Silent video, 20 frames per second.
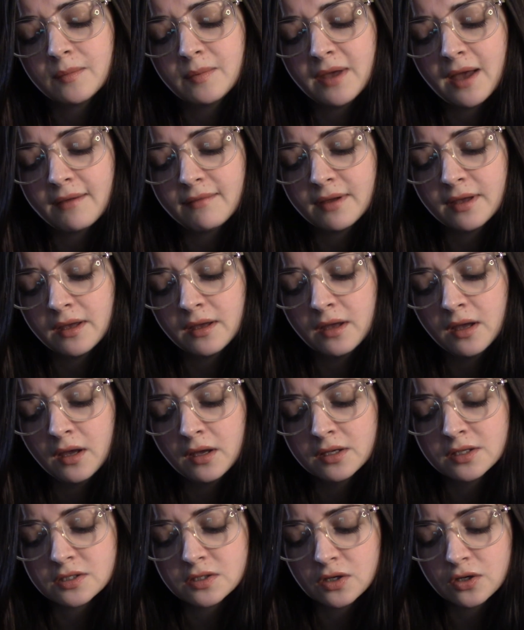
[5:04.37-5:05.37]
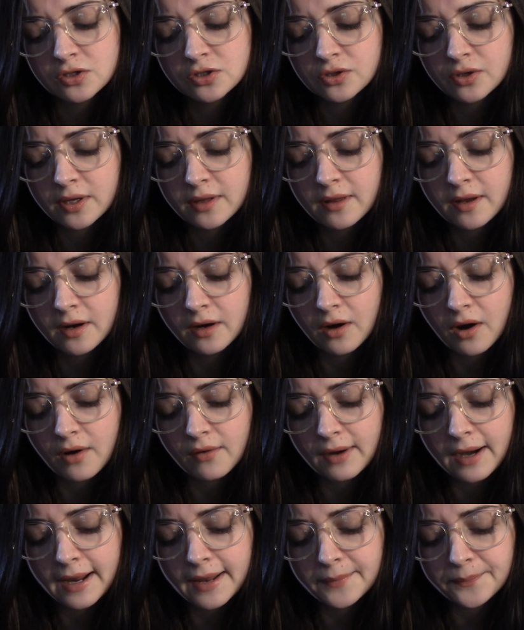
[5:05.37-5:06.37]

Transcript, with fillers: be having surgery there, all right?